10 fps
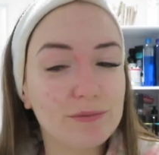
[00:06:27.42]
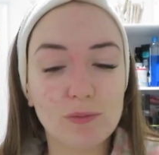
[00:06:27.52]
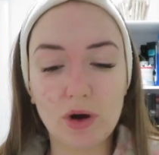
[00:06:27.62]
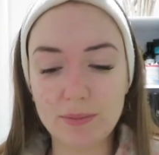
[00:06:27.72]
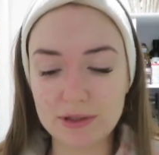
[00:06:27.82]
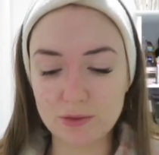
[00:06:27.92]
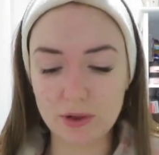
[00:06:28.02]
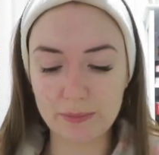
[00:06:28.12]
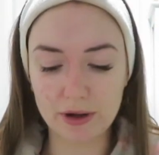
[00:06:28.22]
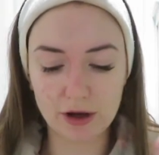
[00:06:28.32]
white bits all
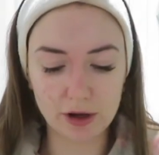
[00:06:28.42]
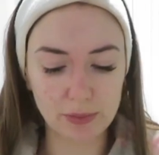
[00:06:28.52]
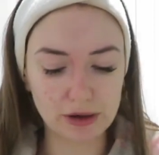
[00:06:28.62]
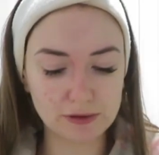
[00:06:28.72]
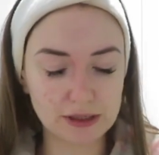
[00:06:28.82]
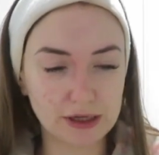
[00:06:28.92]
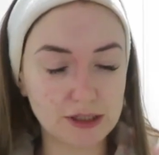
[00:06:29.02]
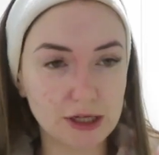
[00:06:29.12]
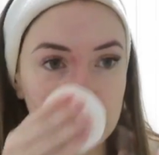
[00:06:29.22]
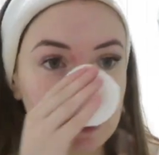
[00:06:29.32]
in my eyebrows, and I
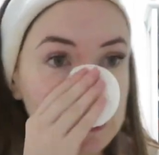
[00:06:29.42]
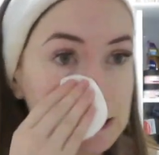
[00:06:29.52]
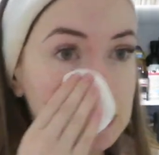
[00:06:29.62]
don't, it's